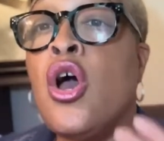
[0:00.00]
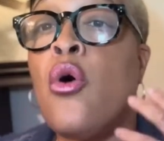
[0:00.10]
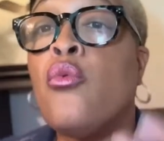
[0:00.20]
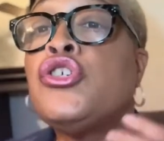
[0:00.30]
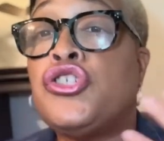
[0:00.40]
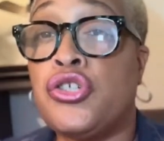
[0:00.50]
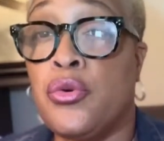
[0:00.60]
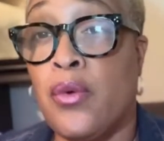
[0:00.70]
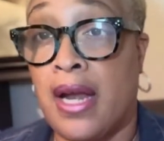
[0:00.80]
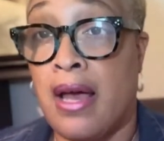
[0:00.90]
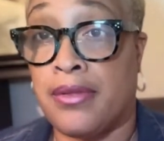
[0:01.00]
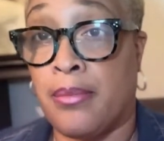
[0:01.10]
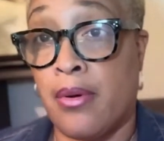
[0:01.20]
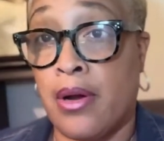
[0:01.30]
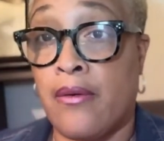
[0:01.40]
which you want out the
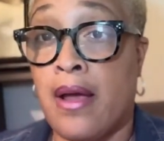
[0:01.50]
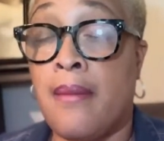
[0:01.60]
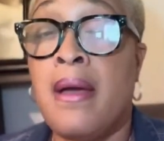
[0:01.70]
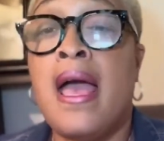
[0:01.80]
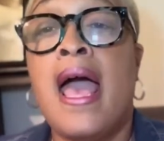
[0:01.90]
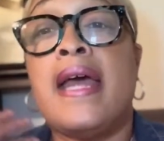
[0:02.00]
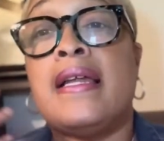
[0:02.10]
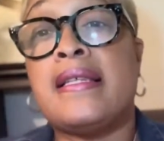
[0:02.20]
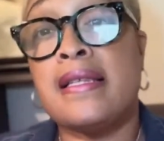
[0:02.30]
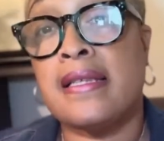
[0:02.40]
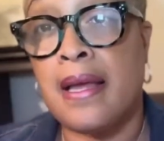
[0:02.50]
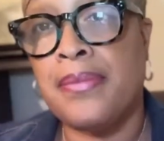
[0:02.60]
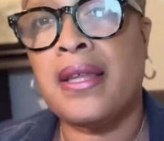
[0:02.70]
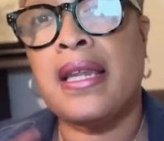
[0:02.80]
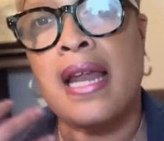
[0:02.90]
program, and this is
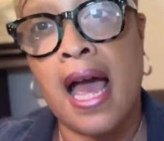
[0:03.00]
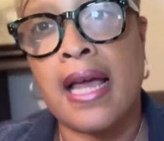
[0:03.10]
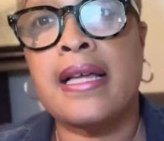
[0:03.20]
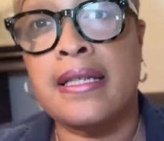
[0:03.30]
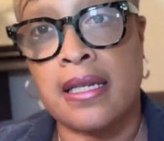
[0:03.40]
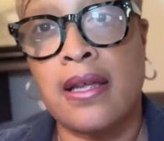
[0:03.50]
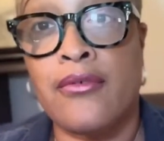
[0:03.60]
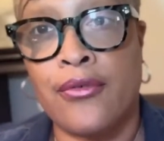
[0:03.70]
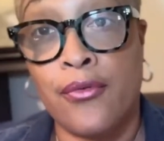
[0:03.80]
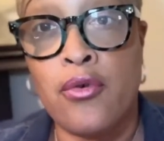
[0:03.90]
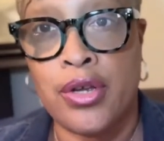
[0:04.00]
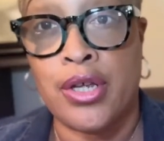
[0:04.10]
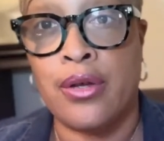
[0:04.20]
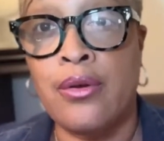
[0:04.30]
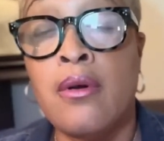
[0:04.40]
something that I can deliver for
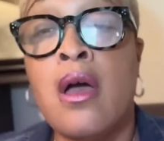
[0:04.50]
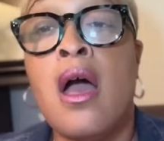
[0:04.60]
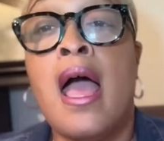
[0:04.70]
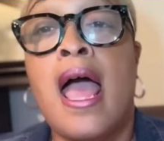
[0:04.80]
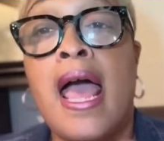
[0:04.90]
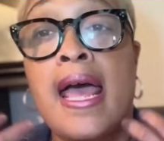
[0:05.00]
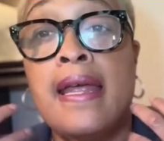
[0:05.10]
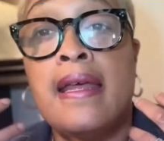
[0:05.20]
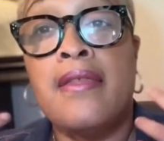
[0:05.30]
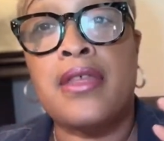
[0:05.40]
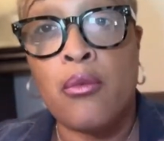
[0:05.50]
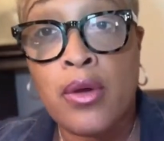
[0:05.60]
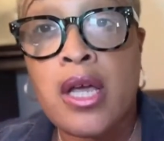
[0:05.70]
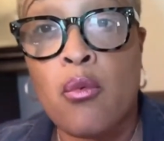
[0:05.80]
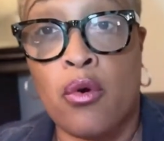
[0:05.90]
you, and that we
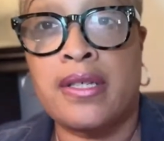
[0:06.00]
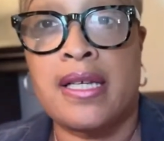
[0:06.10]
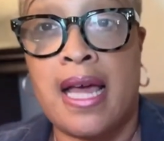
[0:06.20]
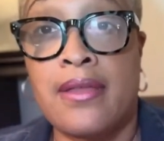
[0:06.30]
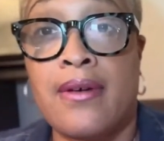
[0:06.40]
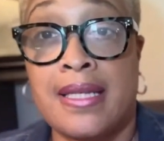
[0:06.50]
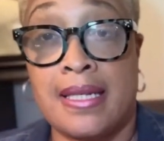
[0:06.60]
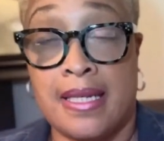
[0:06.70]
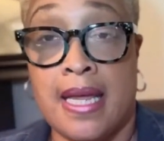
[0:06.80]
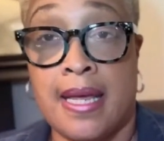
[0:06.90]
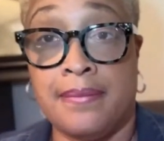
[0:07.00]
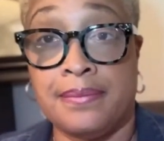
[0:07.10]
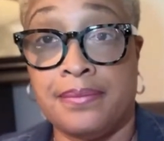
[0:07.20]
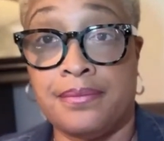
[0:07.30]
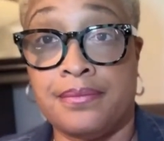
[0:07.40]
can work together as a team.
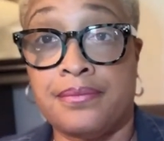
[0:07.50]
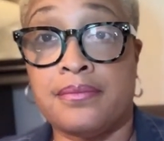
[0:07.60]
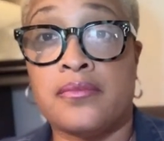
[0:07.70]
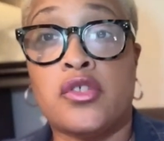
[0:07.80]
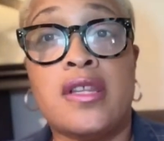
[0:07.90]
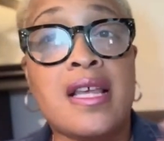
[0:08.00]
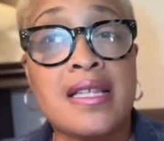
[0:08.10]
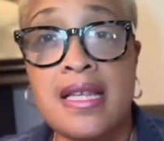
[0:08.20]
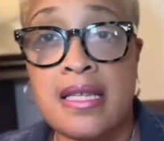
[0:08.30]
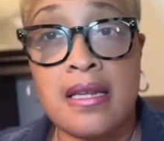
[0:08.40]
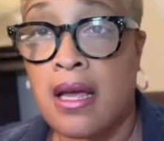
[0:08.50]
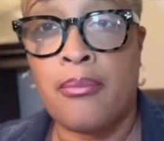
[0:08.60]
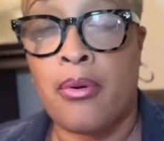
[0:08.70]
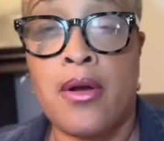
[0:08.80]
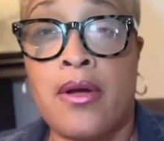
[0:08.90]
So this isn't a
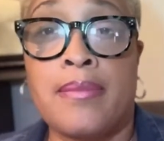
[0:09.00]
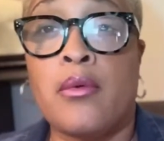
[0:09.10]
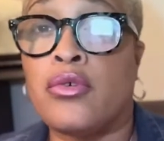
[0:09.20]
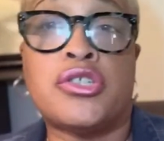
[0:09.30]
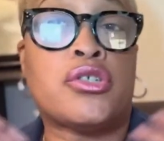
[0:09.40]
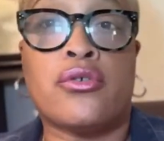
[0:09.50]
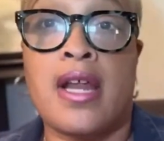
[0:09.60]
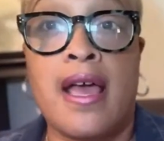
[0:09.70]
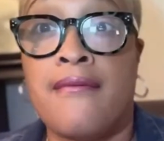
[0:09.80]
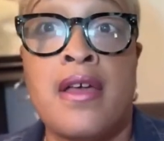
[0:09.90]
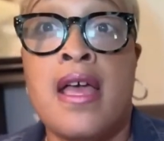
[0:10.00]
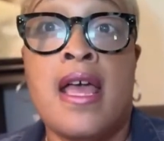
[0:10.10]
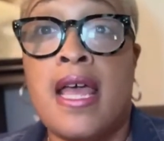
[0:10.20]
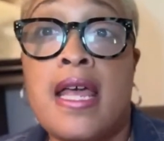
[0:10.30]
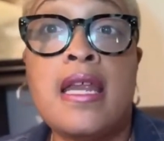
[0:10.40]
program that we're just going to have
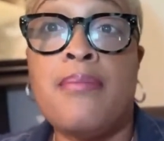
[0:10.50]
any